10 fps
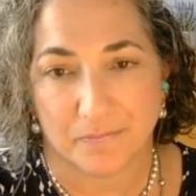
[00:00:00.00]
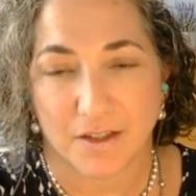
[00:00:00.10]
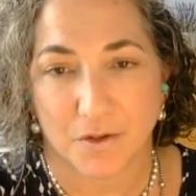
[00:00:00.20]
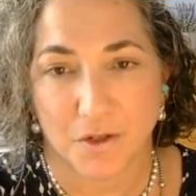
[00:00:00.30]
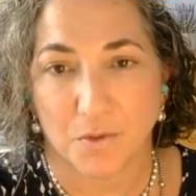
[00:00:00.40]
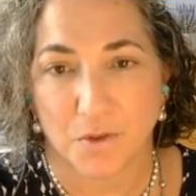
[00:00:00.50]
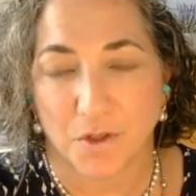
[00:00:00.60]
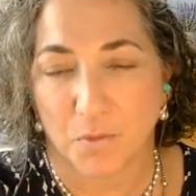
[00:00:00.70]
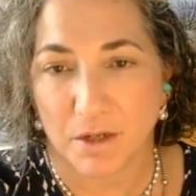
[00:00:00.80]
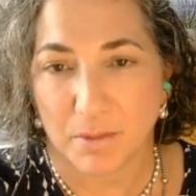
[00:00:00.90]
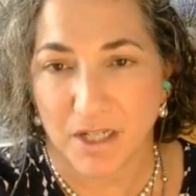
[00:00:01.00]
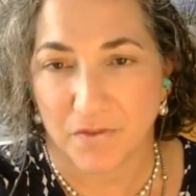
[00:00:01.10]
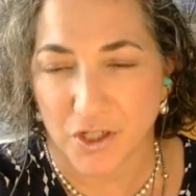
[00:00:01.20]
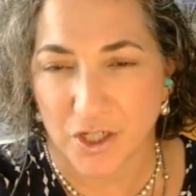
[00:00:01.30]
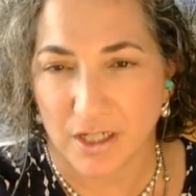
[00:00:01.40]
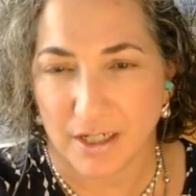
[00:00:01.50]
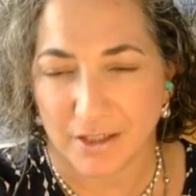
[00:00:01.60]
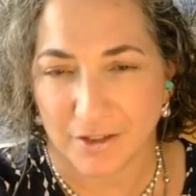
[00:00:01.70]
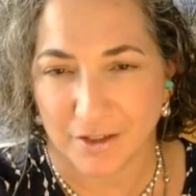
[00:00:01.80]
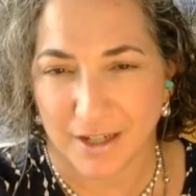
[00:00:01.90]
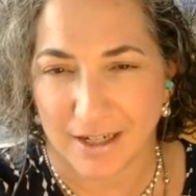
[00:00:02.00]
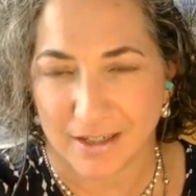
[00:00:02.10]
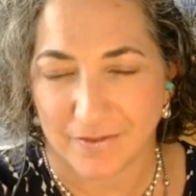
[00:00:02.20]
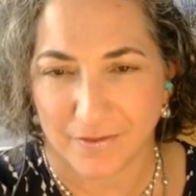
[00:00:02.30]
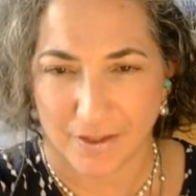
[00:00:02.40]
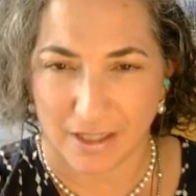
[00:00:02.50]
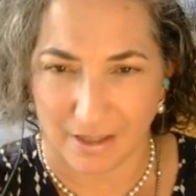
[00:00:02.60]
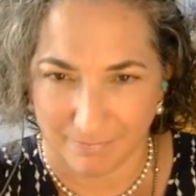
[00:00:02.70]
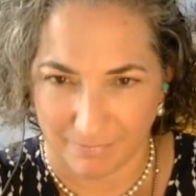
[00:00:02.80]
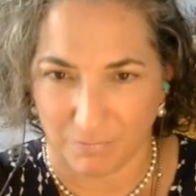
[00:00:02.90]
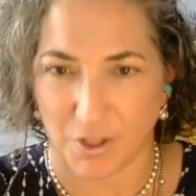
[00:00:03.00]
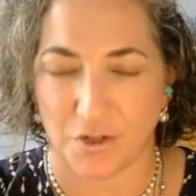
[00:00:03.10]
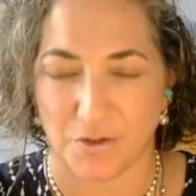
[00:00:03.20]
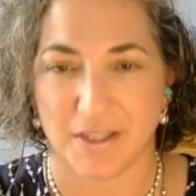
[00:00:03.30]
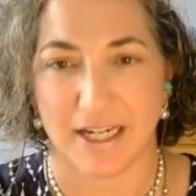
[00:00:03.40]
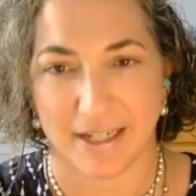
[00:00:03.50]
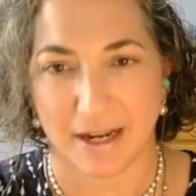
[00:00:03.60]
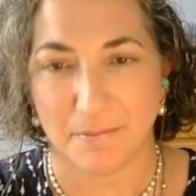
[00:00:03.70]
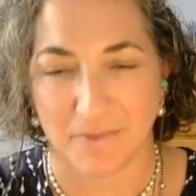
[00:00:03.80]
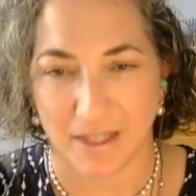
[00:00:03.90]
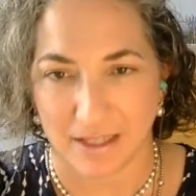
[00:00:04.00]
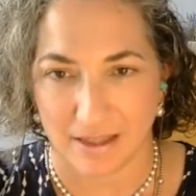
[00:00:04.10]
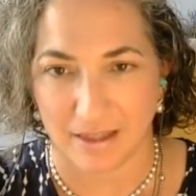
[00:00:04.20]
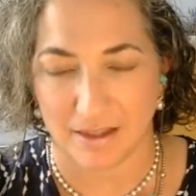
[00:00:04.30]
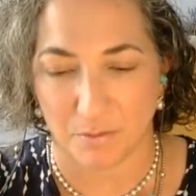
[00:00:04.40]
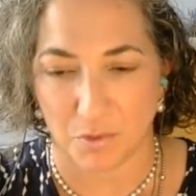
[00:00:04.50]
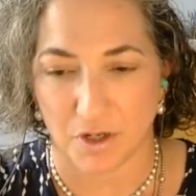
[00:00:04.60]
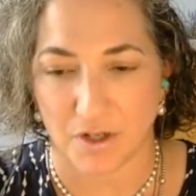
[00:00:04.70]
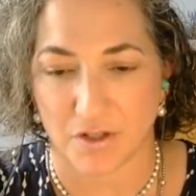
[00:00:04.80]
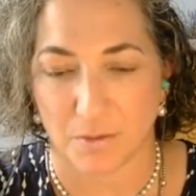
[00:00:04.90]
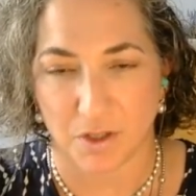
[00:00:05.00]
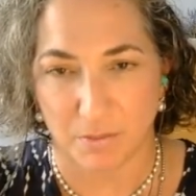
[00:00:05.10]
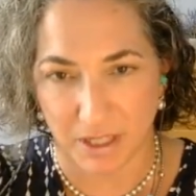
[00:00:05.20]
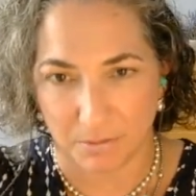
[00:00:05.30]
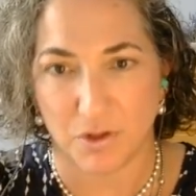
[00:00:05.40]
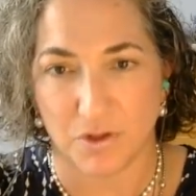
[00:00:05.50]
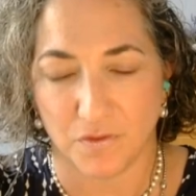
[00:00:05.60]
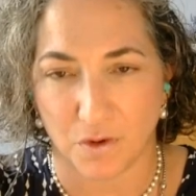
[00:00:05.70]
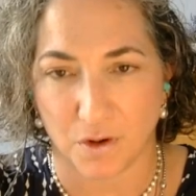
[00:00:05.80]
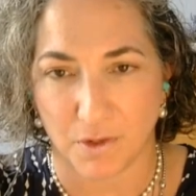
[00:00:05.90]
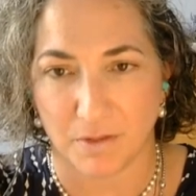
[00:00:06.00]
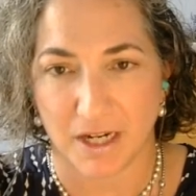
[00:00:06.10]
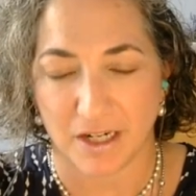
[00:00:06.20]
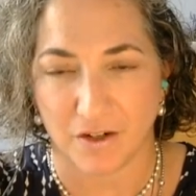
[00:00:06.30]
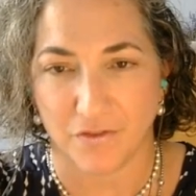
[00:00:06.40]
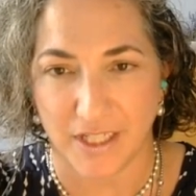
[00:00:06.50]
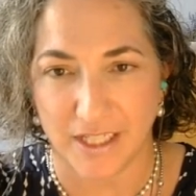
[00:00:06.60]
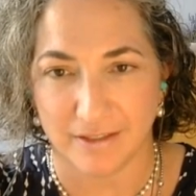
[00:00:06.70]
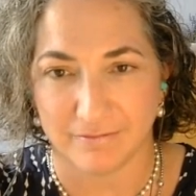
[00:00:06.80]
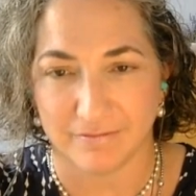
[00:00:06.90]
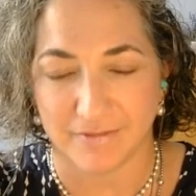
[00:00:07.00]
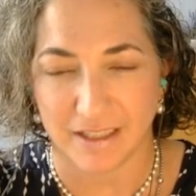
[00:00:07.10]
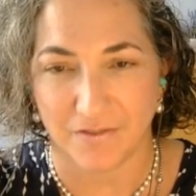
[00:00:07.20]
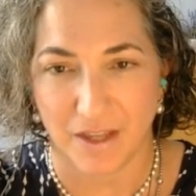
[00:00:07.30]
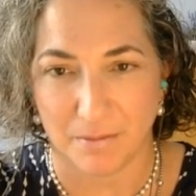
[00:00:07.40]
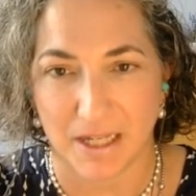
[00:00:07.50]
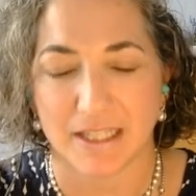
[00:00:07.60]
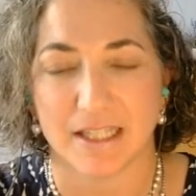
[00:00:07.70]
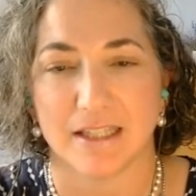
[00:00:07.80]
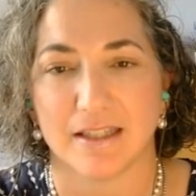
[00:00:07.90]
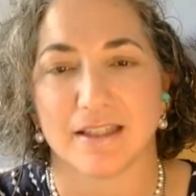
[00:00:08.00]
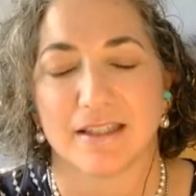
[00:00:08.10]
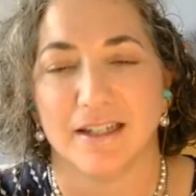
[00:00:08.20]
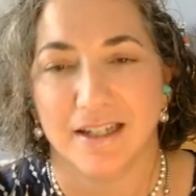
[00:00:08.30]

So you want to be efficient, and you're kind of, when you stand up, then the board is almost being pulled forward by your feet, if that makes sense.